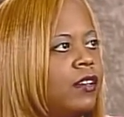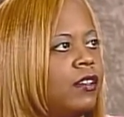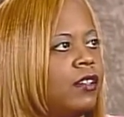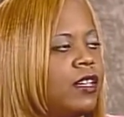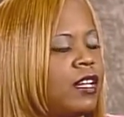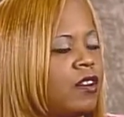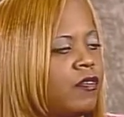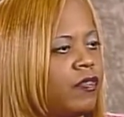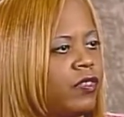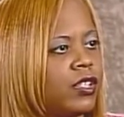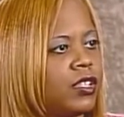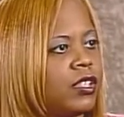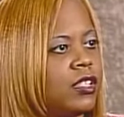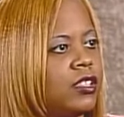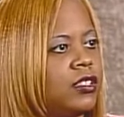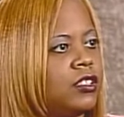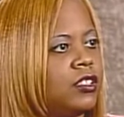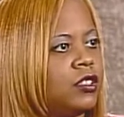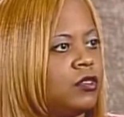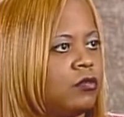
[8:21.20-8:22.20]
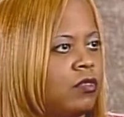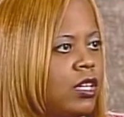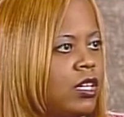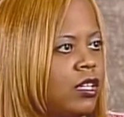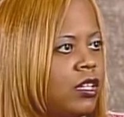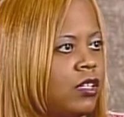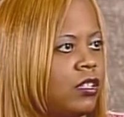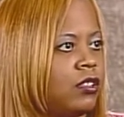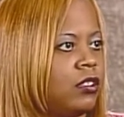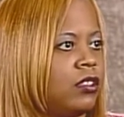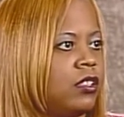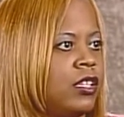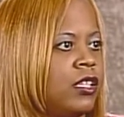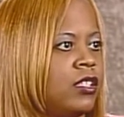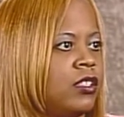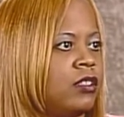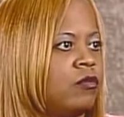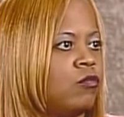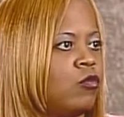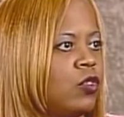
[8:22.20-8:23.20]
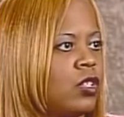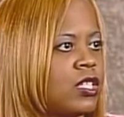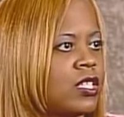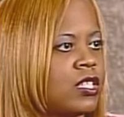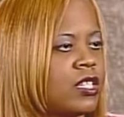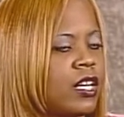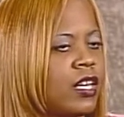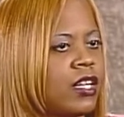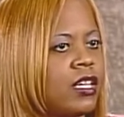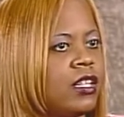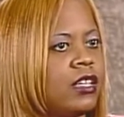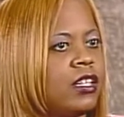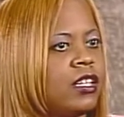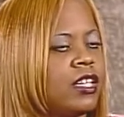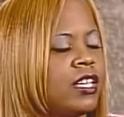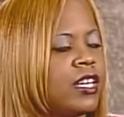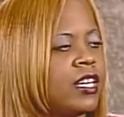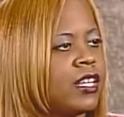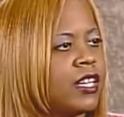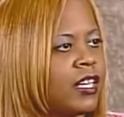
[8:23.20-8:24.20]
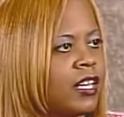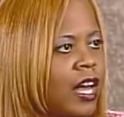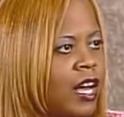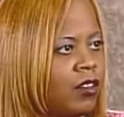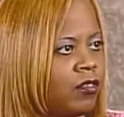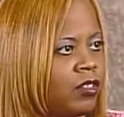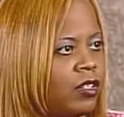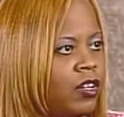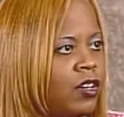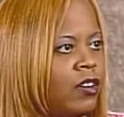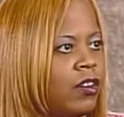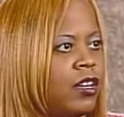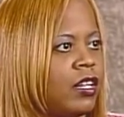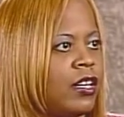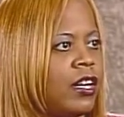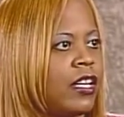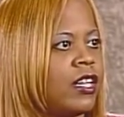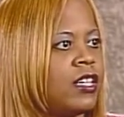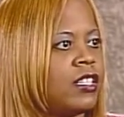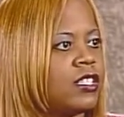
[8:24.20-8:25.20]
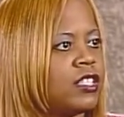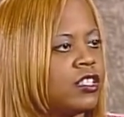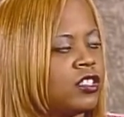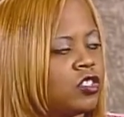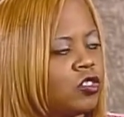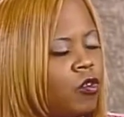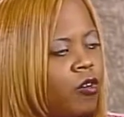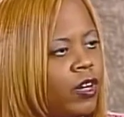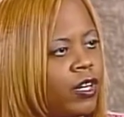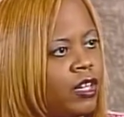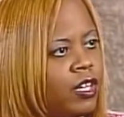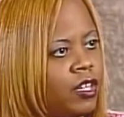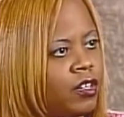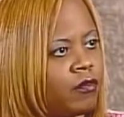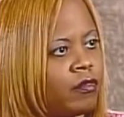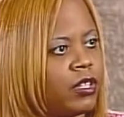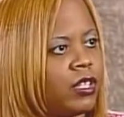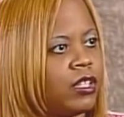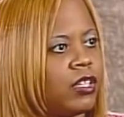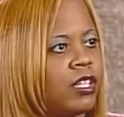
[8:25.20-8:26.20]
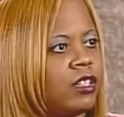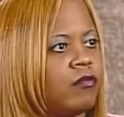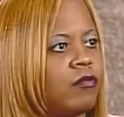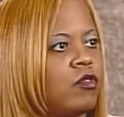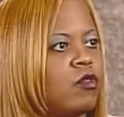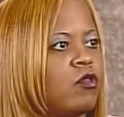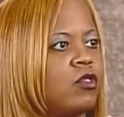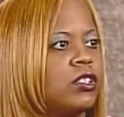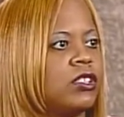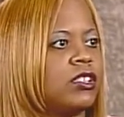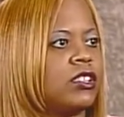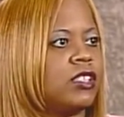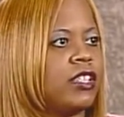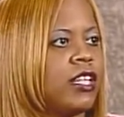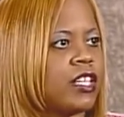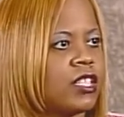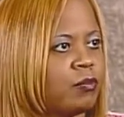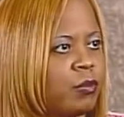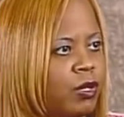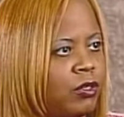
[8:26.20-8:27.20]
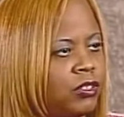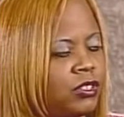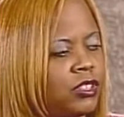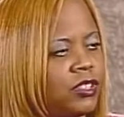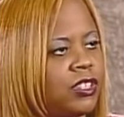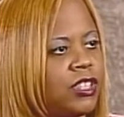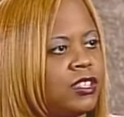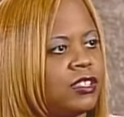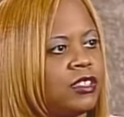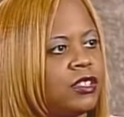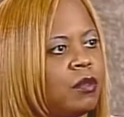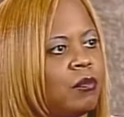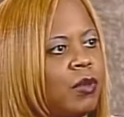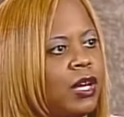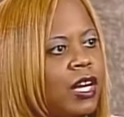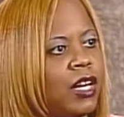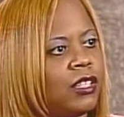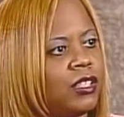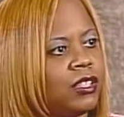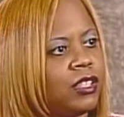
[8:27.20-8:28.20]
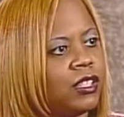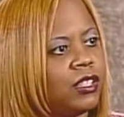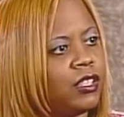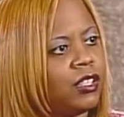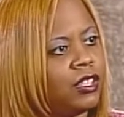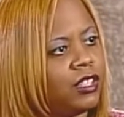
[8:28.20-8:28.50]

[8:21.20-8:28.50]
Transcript: definitely tune in. And once it get out there and they start hearing, then of course the next person to tell somebody, and